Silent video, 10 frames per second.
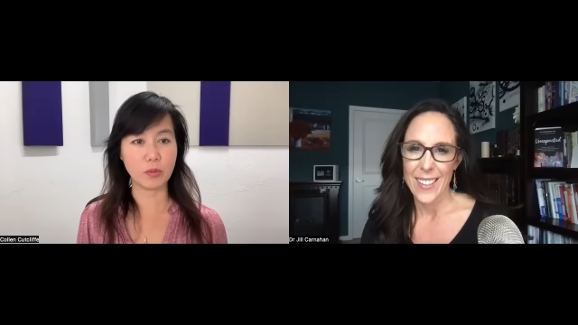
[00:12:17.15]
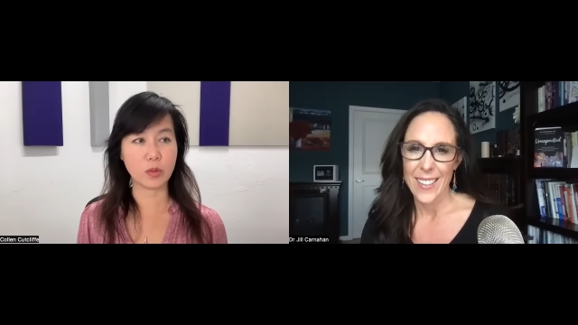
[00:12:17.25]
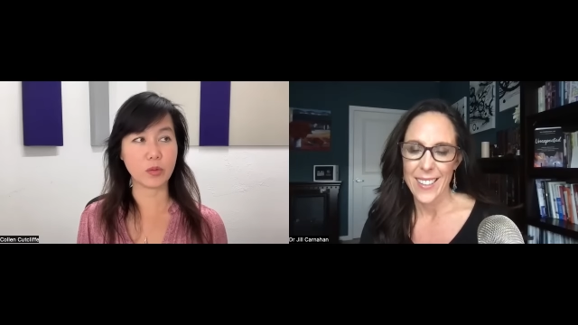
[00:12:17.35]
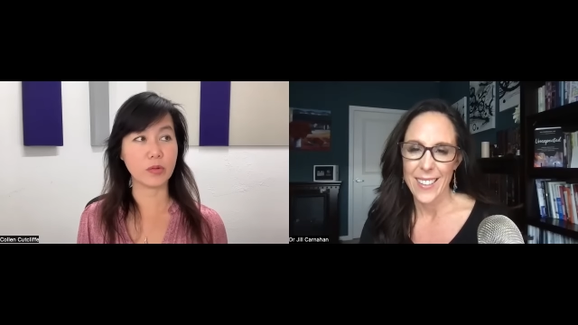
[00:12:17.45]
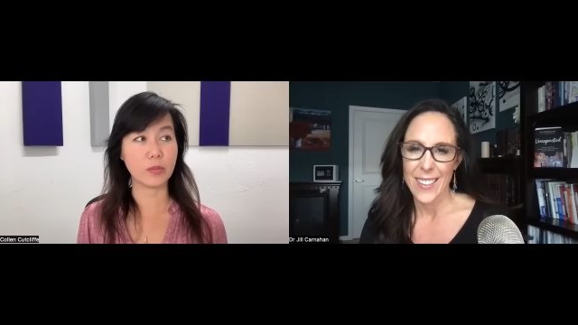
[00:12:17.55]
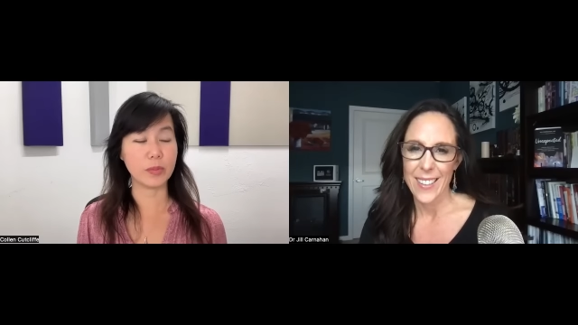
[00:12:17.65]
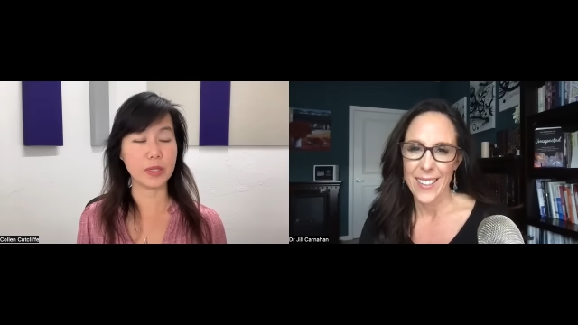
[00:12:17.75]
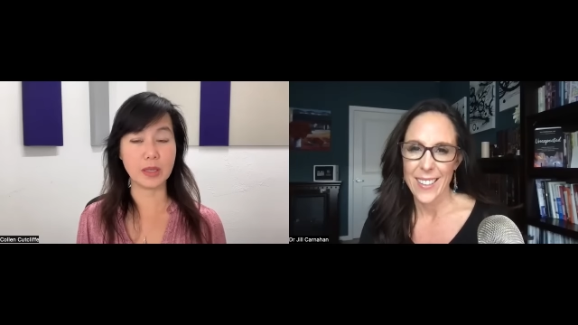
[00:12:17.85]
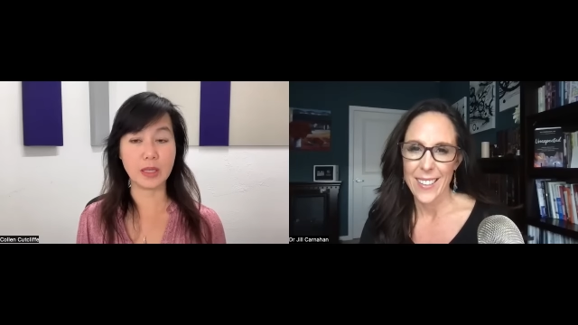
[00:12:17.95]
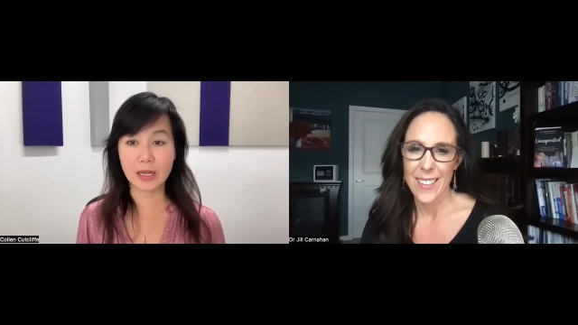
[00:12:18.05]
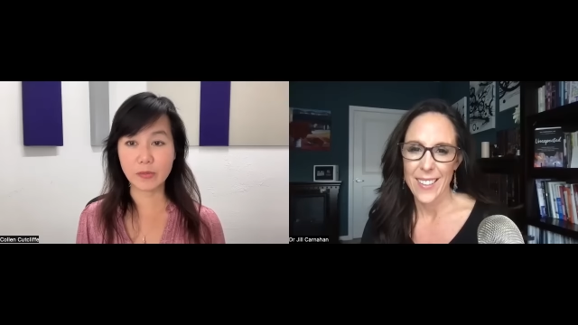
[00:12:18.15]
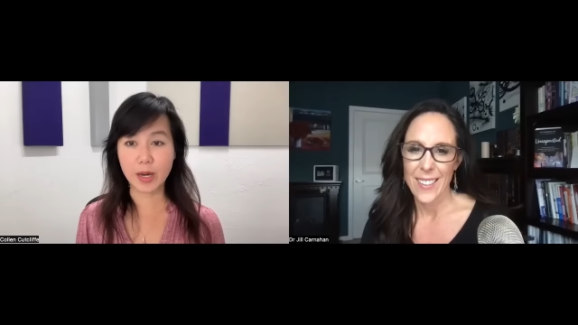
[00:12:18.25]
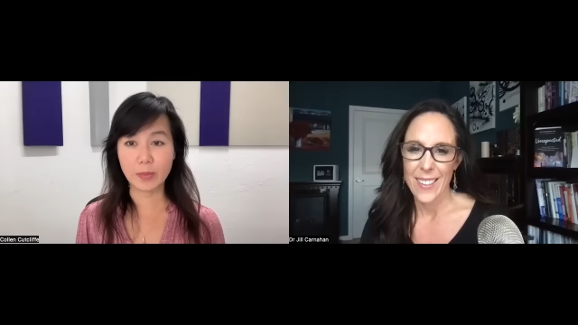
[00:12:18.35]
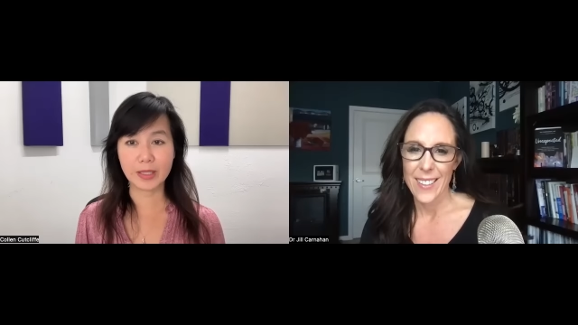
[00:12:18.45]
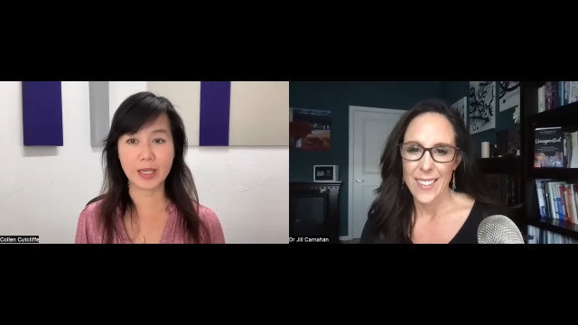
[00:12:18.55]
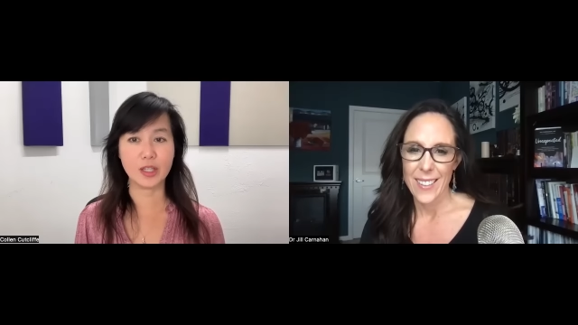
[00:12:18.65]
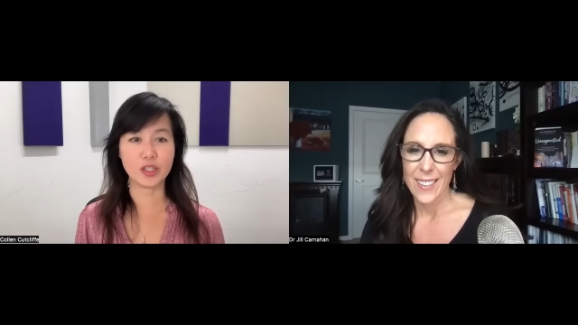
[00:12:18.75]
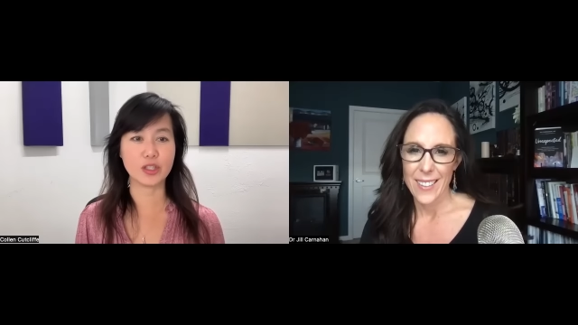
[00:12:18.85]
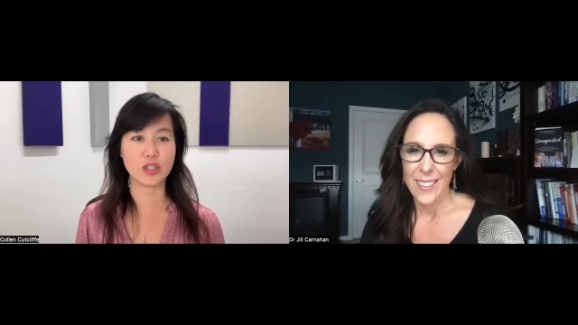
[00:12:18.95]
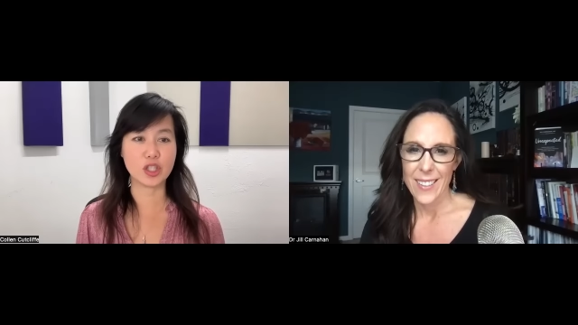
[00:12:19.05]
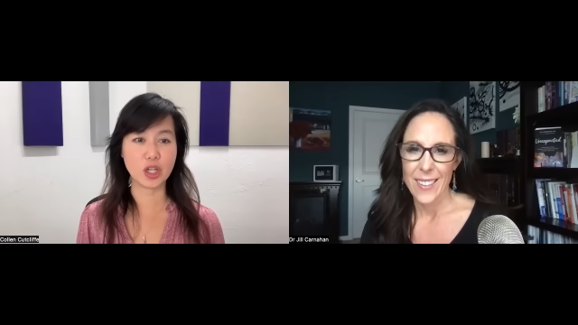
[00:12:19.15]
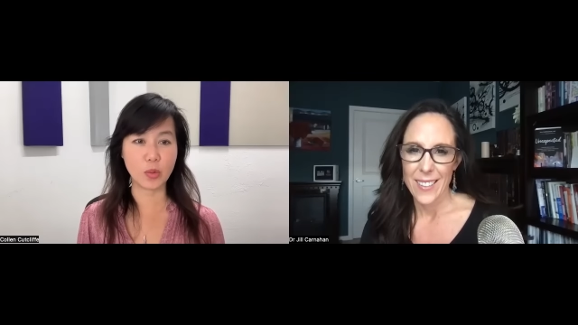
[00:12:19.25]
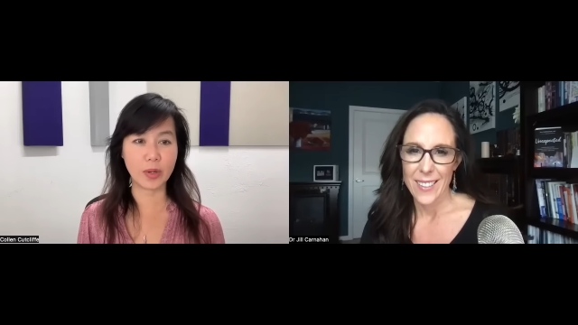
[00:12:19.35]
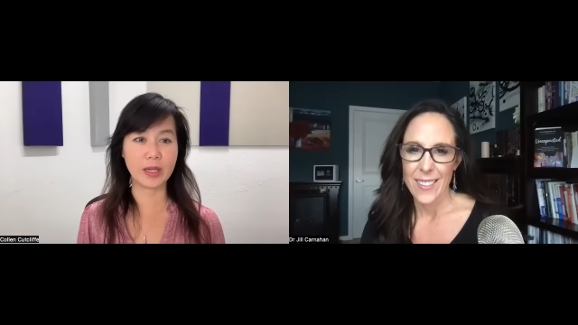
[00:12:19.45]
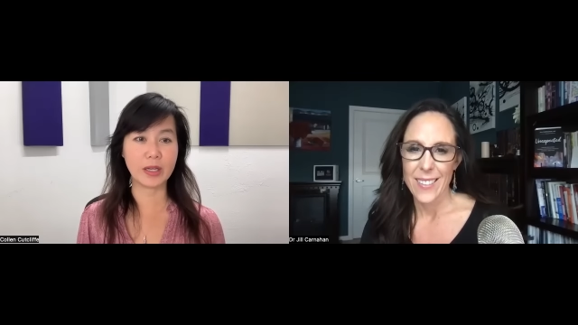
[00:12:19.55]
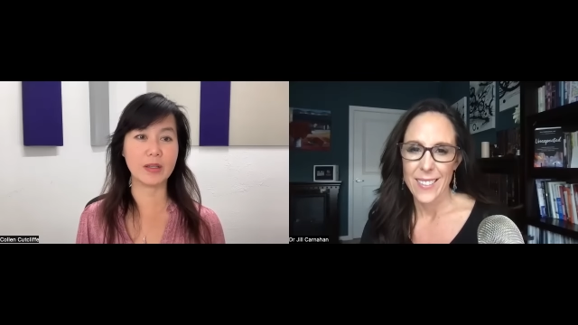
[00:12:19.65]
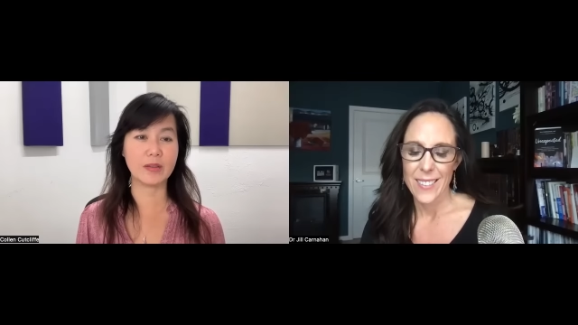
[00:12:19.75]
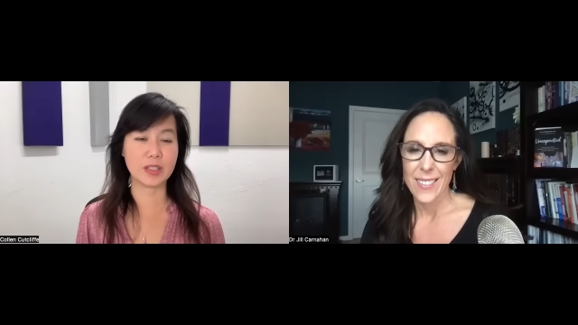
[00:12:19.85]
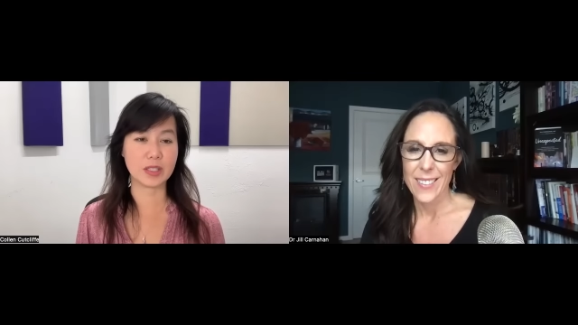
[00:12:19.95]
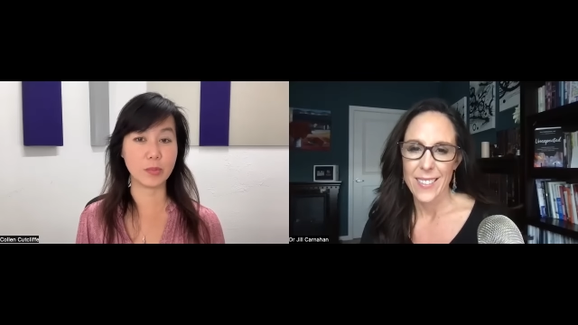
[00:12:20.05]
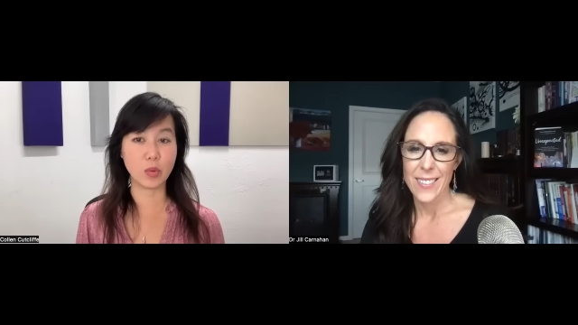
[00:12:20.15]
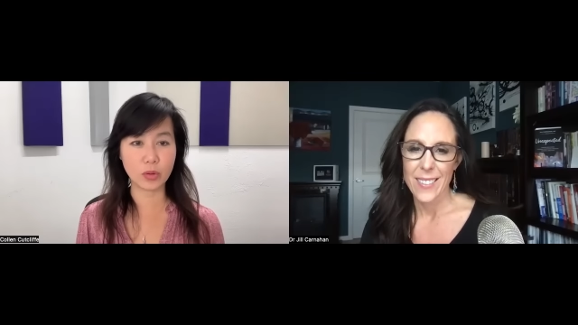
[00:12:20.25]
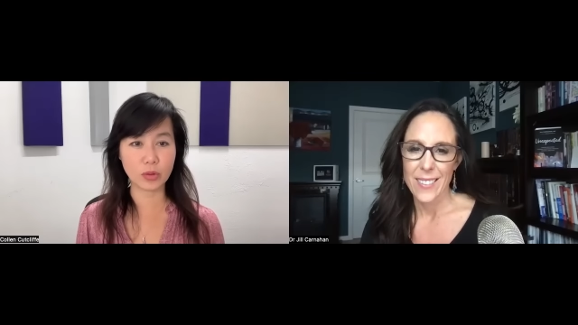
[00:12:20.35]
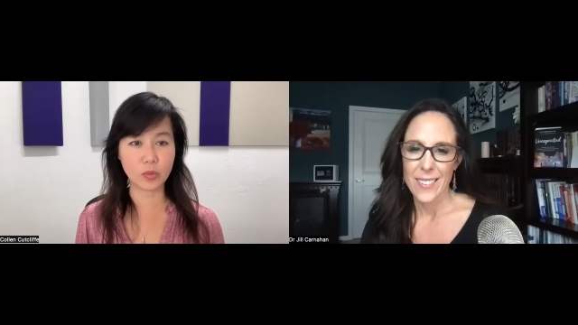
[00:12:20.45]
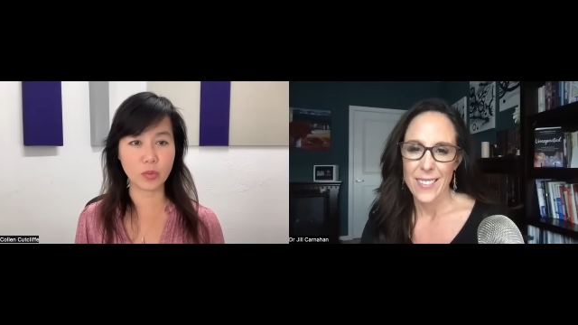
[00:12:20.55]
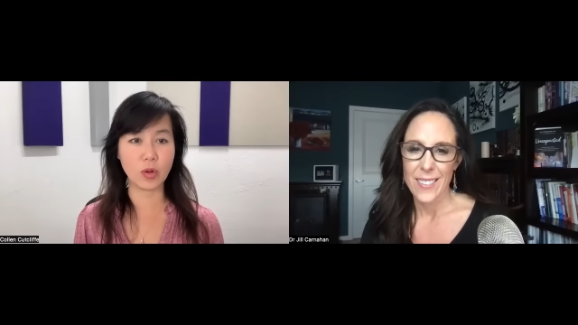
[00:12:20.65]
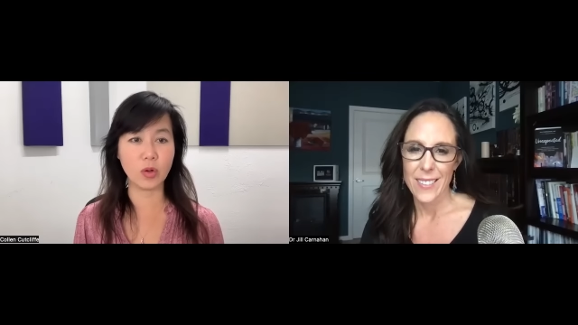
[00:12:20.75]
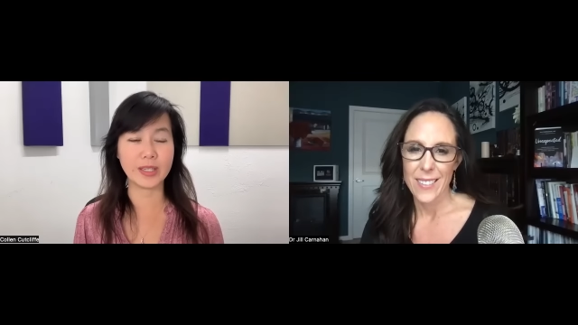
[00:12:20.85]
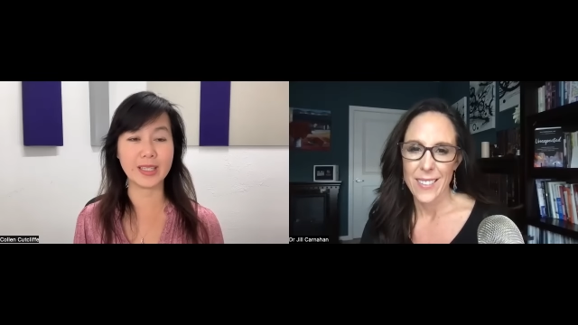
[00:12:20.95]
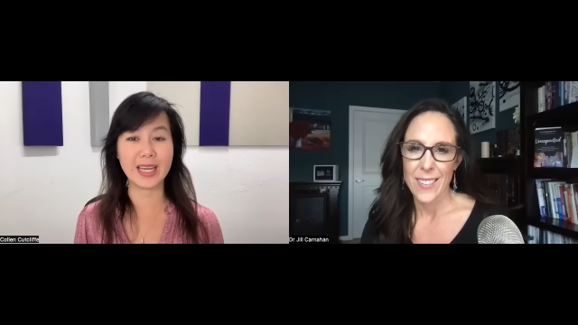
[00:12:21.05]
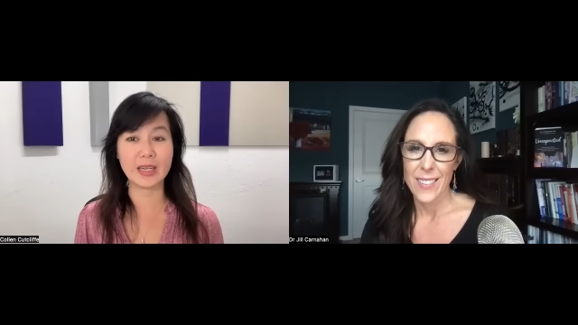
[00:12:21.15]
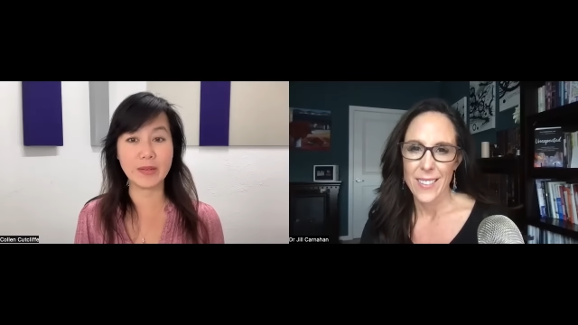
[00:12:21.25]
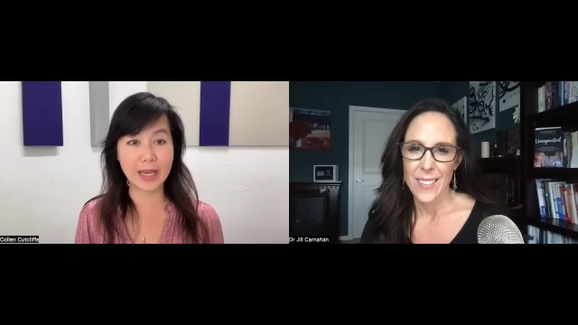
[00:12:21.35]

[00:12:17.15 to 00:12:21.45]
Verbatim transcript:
Speaker 1: there have been a lot of publications showing this important role and a lot of